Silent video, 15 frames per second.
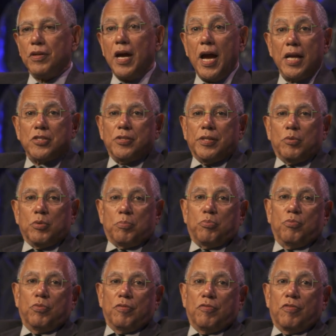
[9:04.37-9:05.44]
I actually think
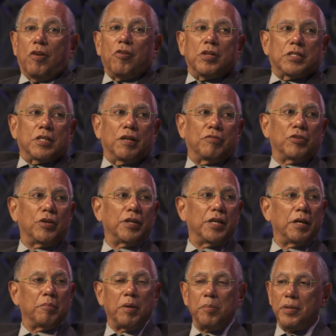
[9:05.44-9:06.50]
we're, we're very tough on
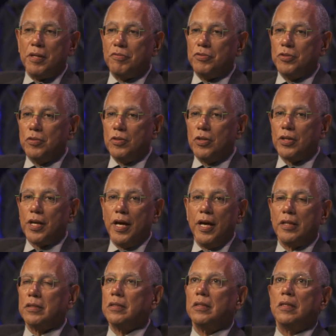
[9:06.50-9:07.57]
him. I mean, if you look
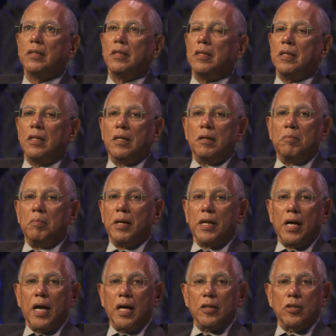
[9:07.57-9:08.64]
at, my
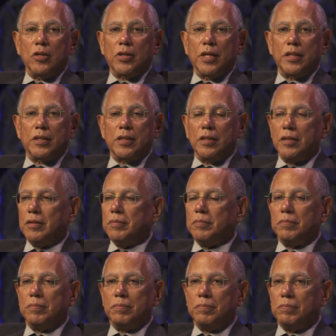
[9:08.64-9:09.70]
God, look at the
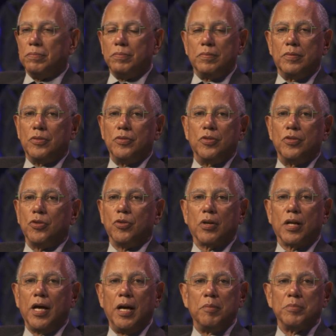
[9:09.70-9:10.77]
the New York
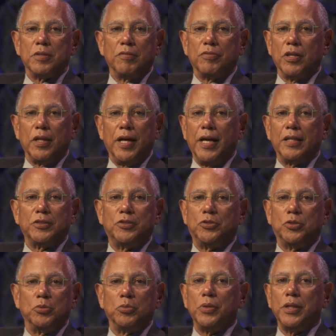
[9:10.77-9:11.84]
Times of the last
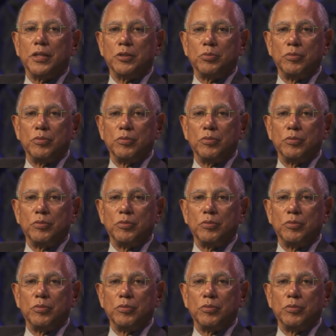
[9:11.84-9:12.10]
two weeks.